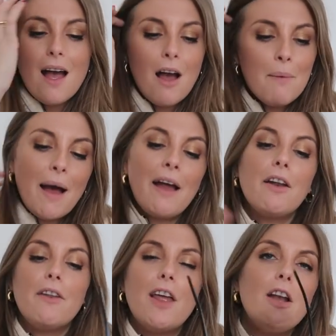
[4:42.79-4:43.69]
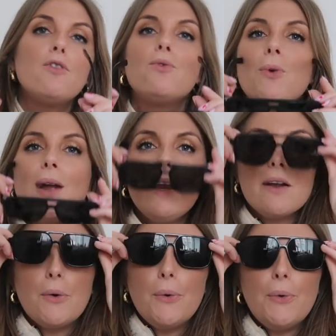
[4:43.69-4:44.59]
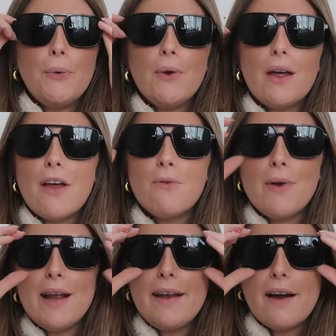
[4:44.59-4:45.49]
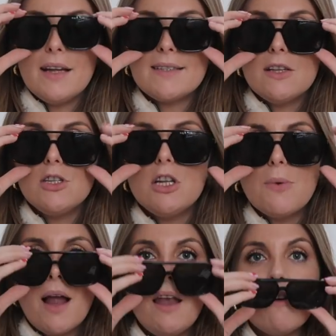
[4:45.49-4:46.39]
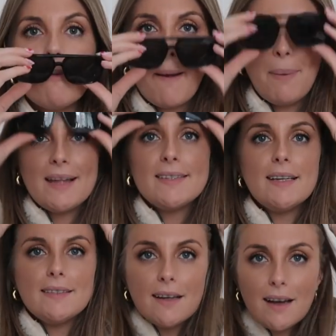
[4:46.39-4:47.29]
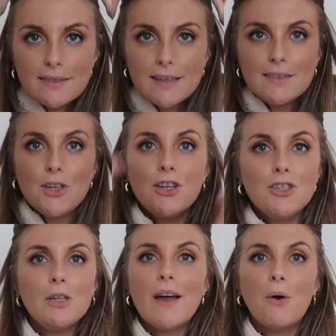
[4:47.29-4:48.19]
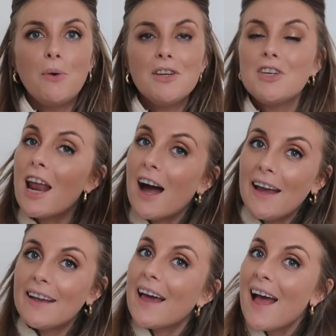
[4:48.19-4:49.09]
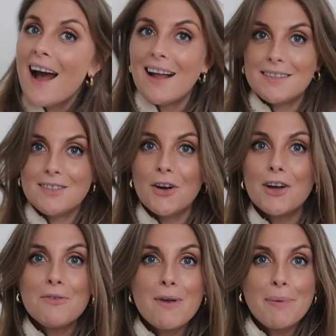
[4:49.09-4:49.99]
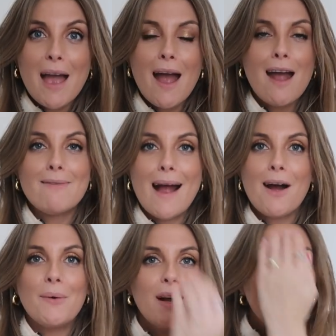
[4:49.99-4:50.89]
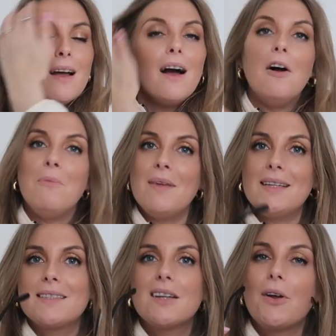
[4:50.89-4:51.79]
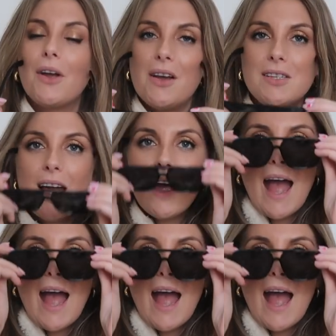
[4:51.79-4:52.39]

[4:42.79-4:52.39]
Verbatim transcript: Um, and they look really cool, they're really nice, and do you know what I love about plastic sunglasses? You can do that all as you like, and it's not gonna rip your hair out, um, it's so good.